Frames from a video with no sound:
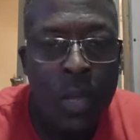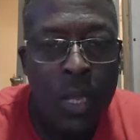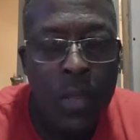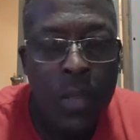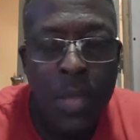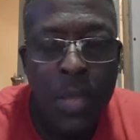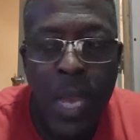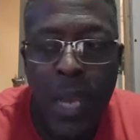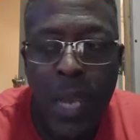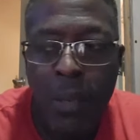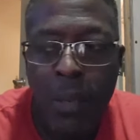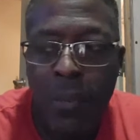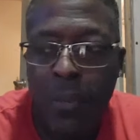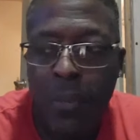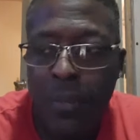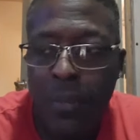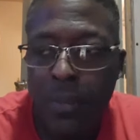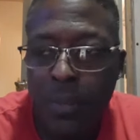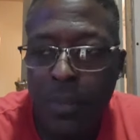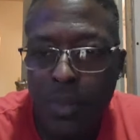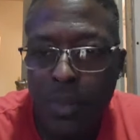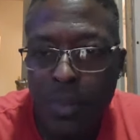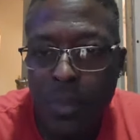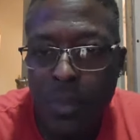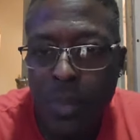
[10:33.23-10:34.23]
Now,
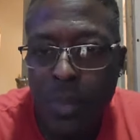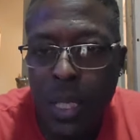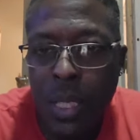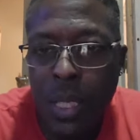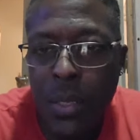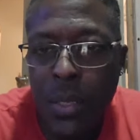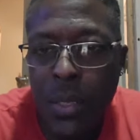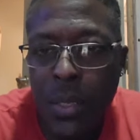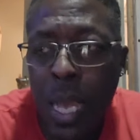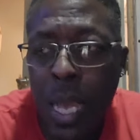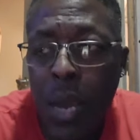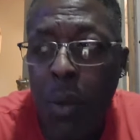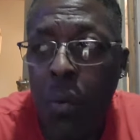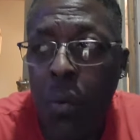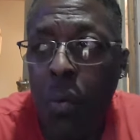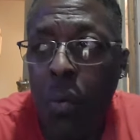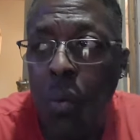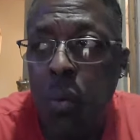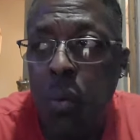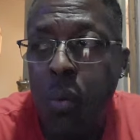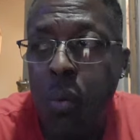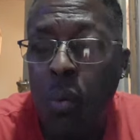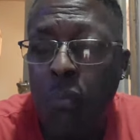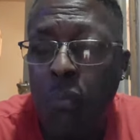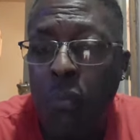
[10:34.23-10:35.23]
now
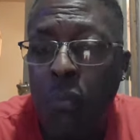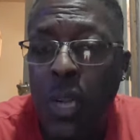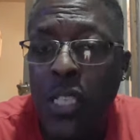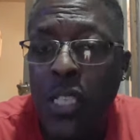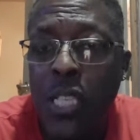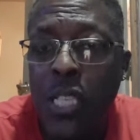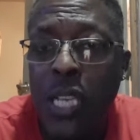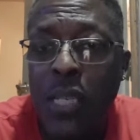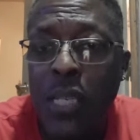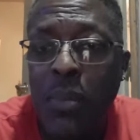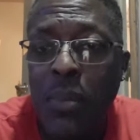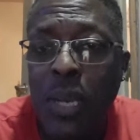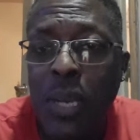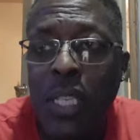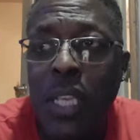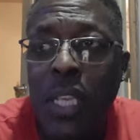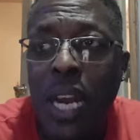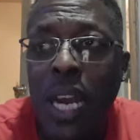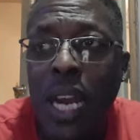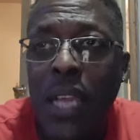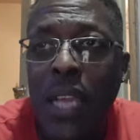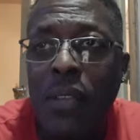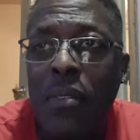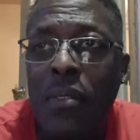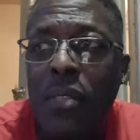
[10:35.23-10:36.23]
before I changed my
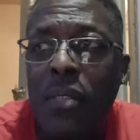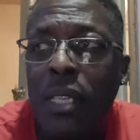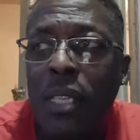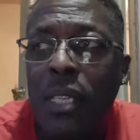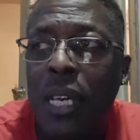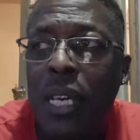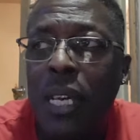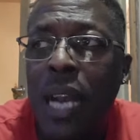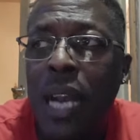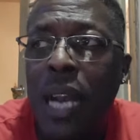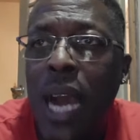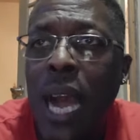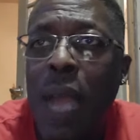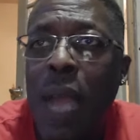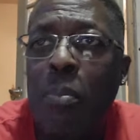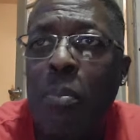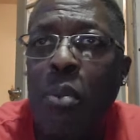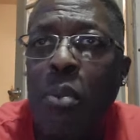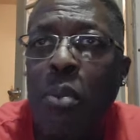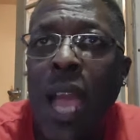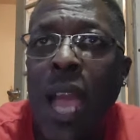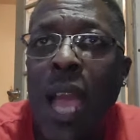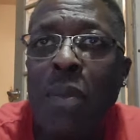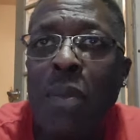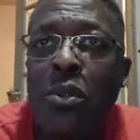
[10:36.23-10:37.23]
diet, I
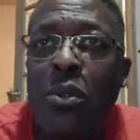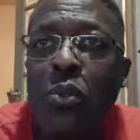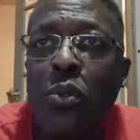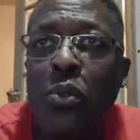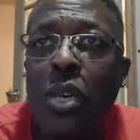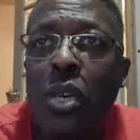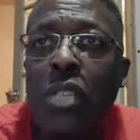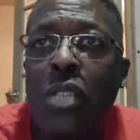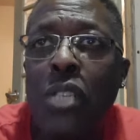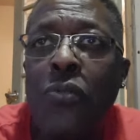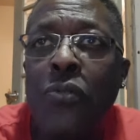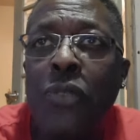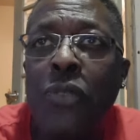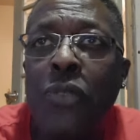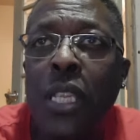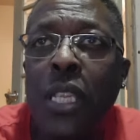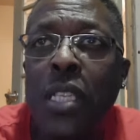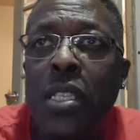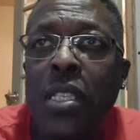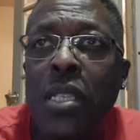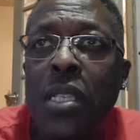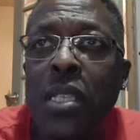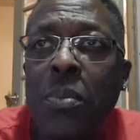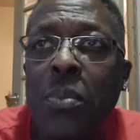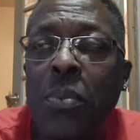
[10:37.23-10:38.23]
perhaps was feeling
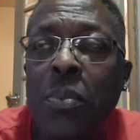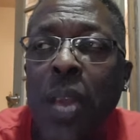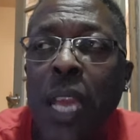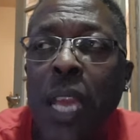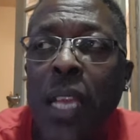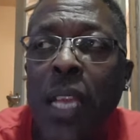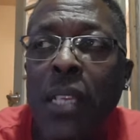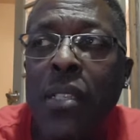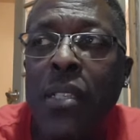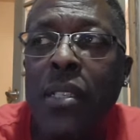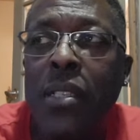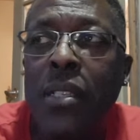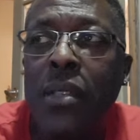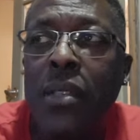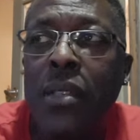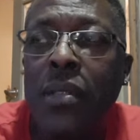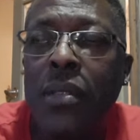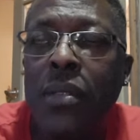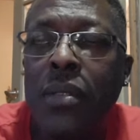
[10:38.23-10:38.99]
some pains.